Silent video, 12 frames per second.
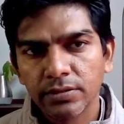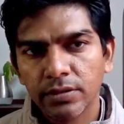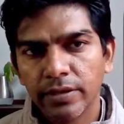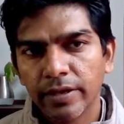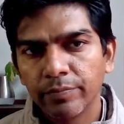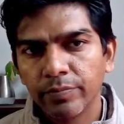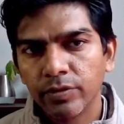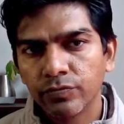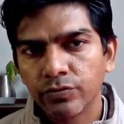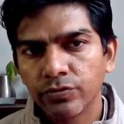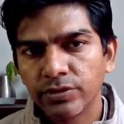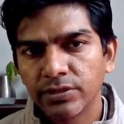A damping
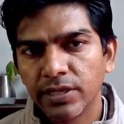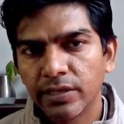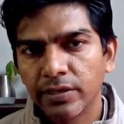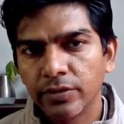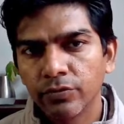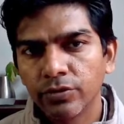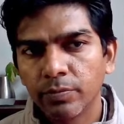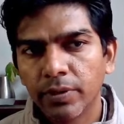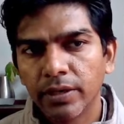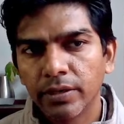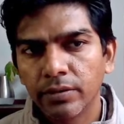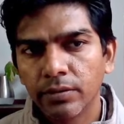force is acting on the
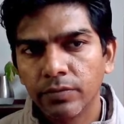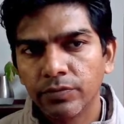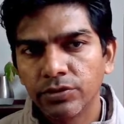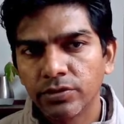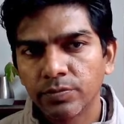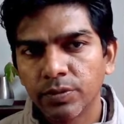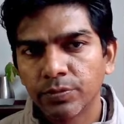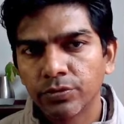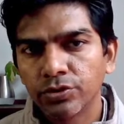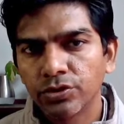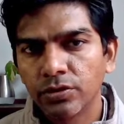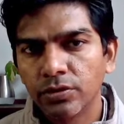particle which is
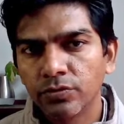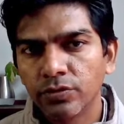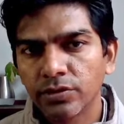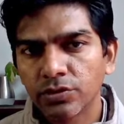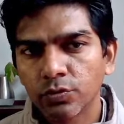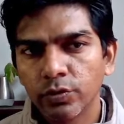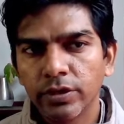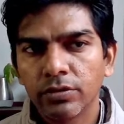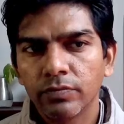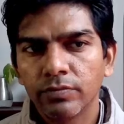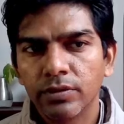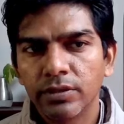proportional to the square
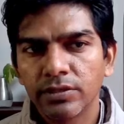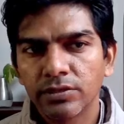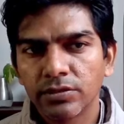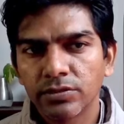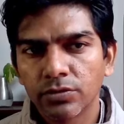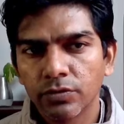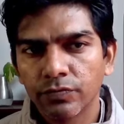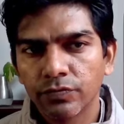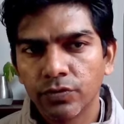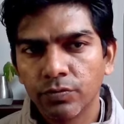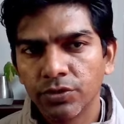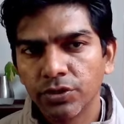of the distance
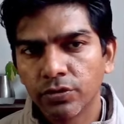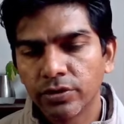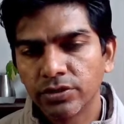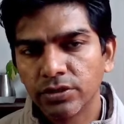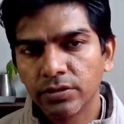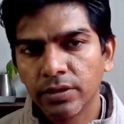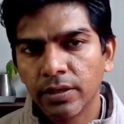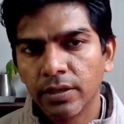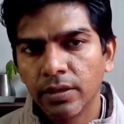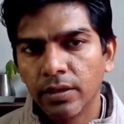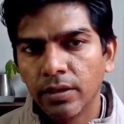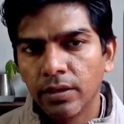from the origin.
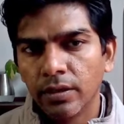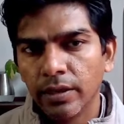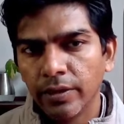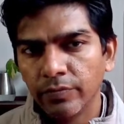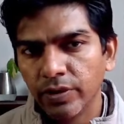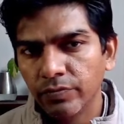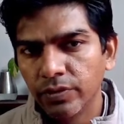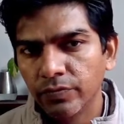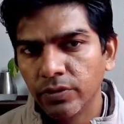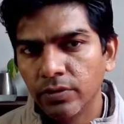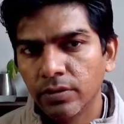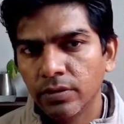And we have
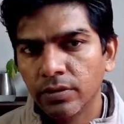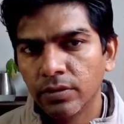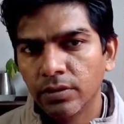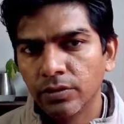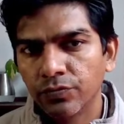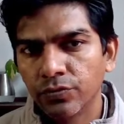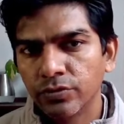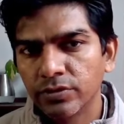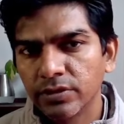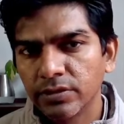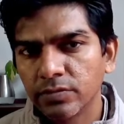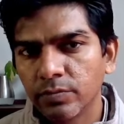given the force
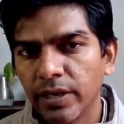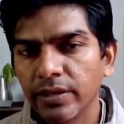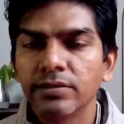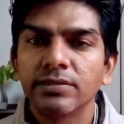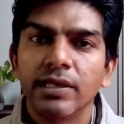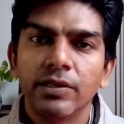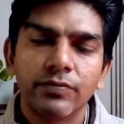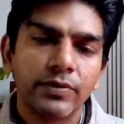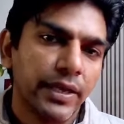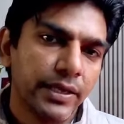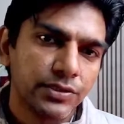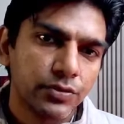is minus alpha
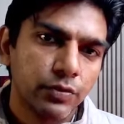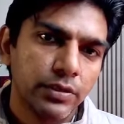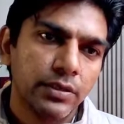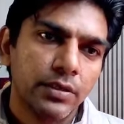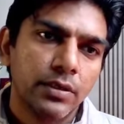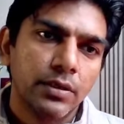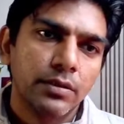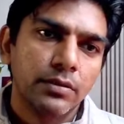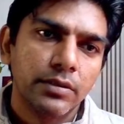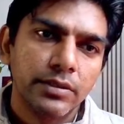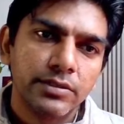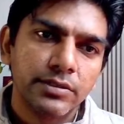x square, the
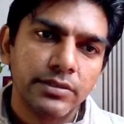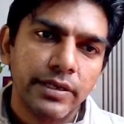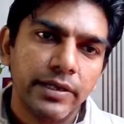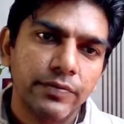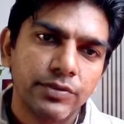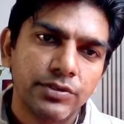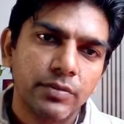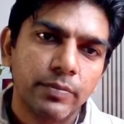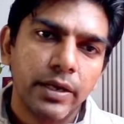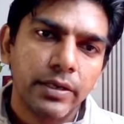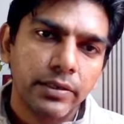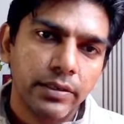distance at which the
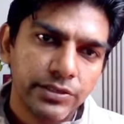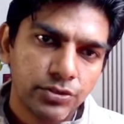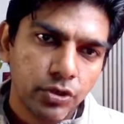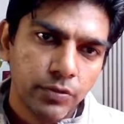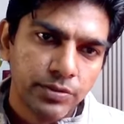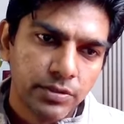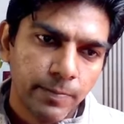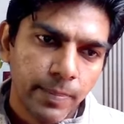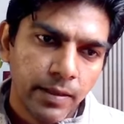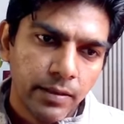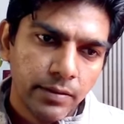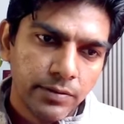particle stops.
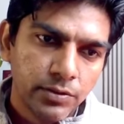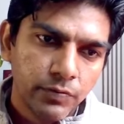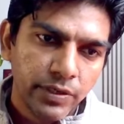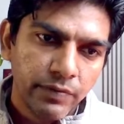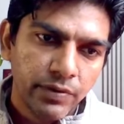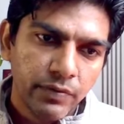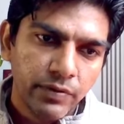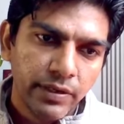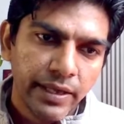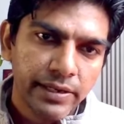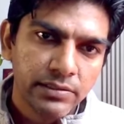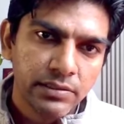So we have given
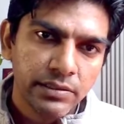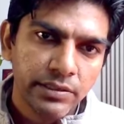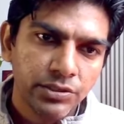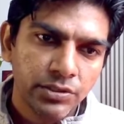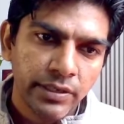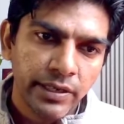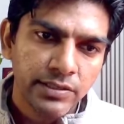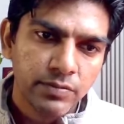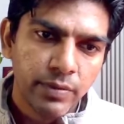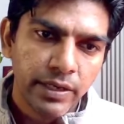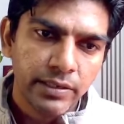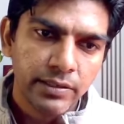acceleration as
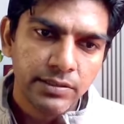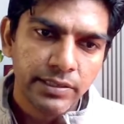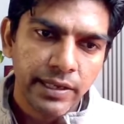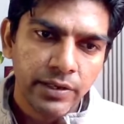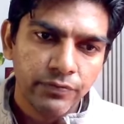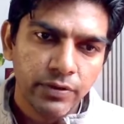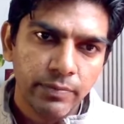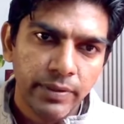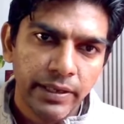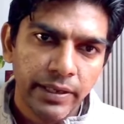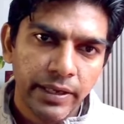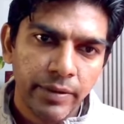minus alpha
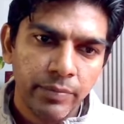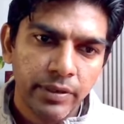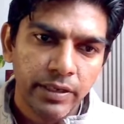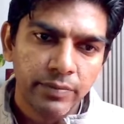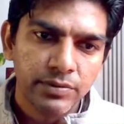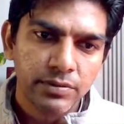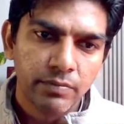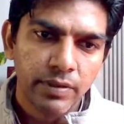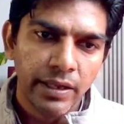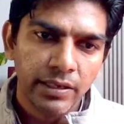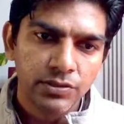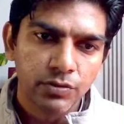by m times
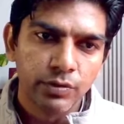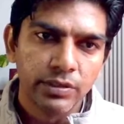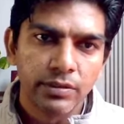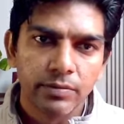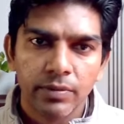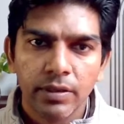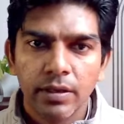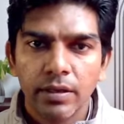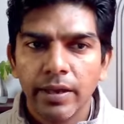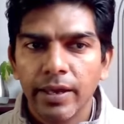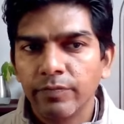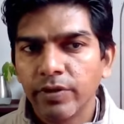x square.
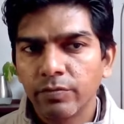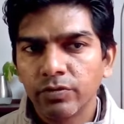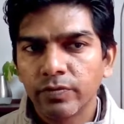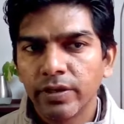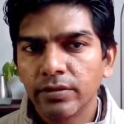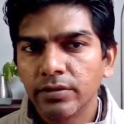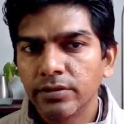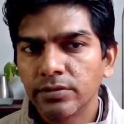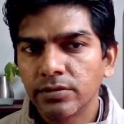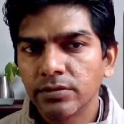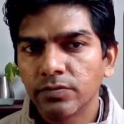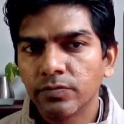And we have to find the
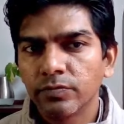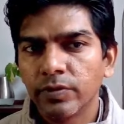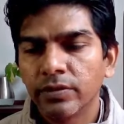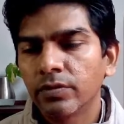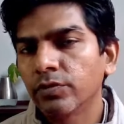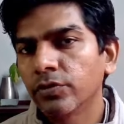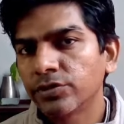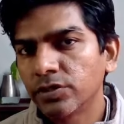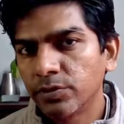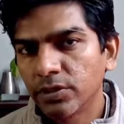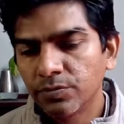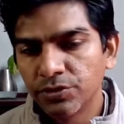distance when the velocity
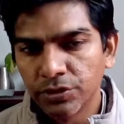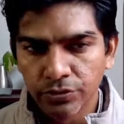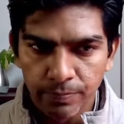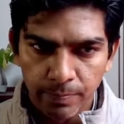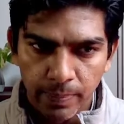becomes 0.